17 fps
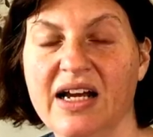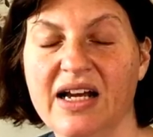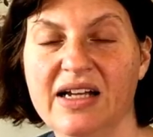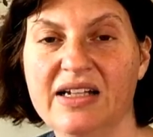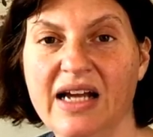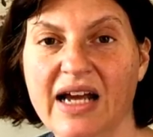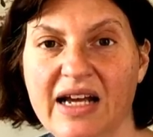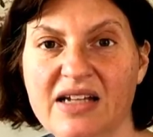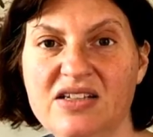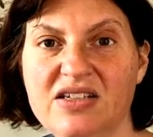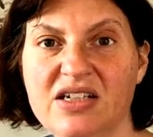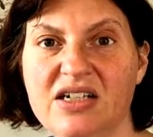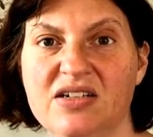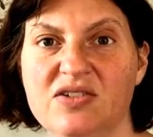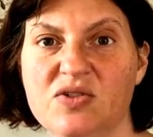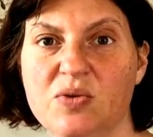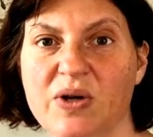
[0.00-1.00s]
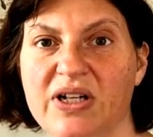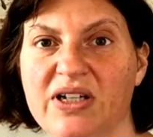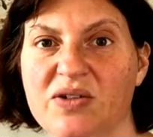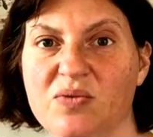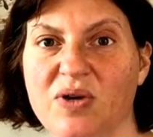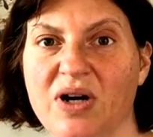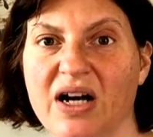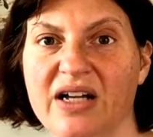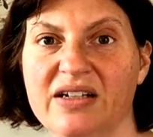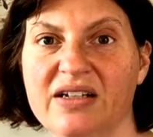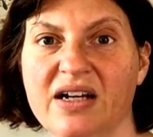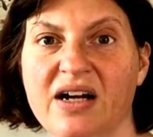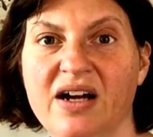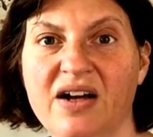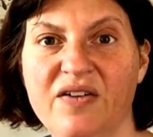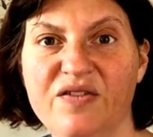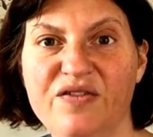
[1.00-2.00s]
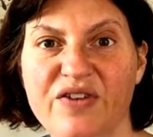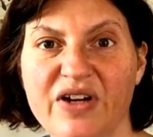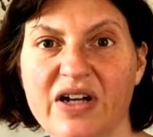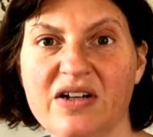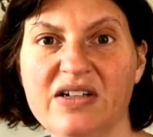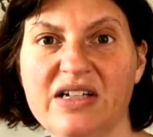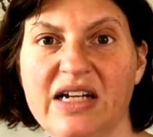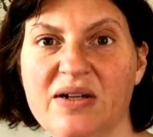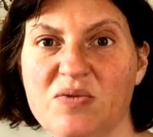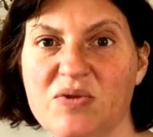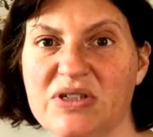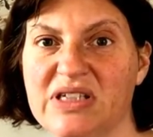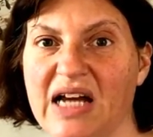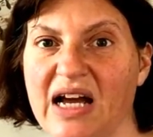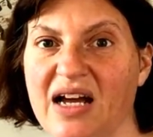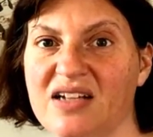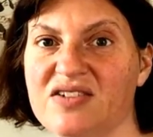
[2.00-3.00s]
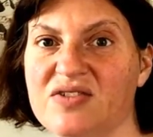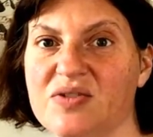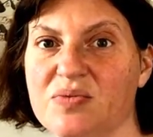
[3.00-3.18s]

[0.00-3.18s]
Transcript: In 1821, Faraday was asked